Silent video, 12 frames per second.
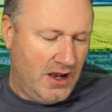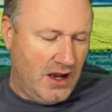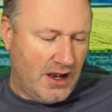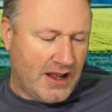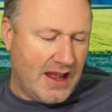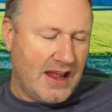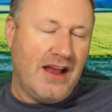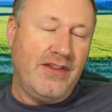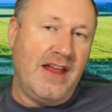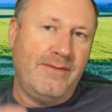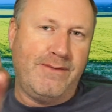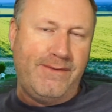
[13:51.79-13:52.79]
Okay, and
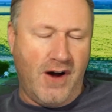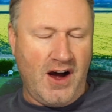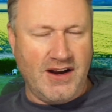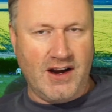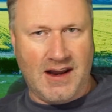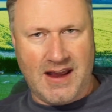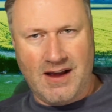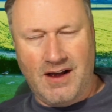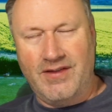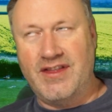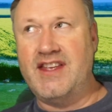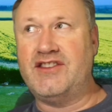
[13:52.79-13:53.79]
then finally,
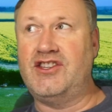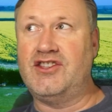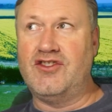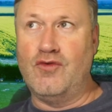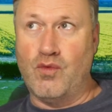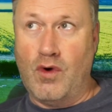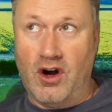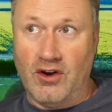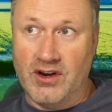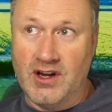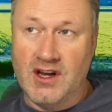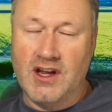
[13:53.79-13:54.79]
and this is the
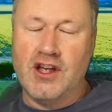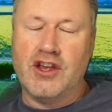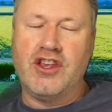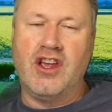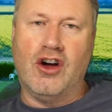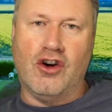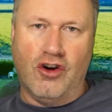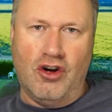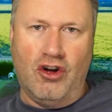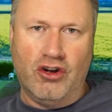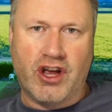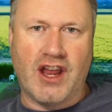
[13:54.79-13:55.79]
one you're
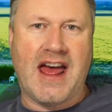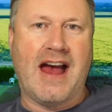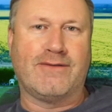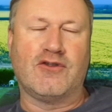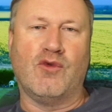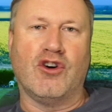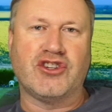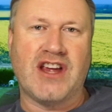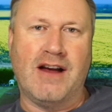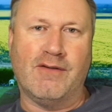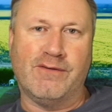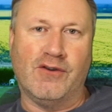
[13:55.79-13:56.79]
all going to have to watch
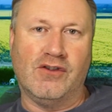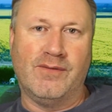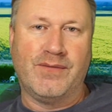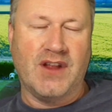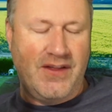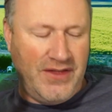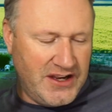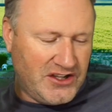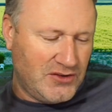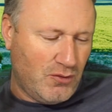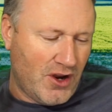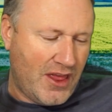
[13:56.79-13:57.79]
out for, and this
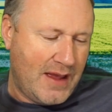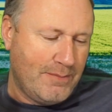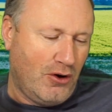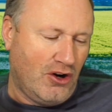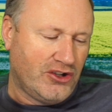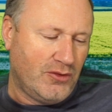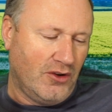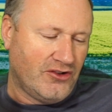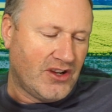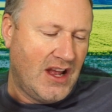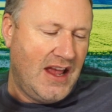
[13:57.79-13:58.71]
is one of the important ones,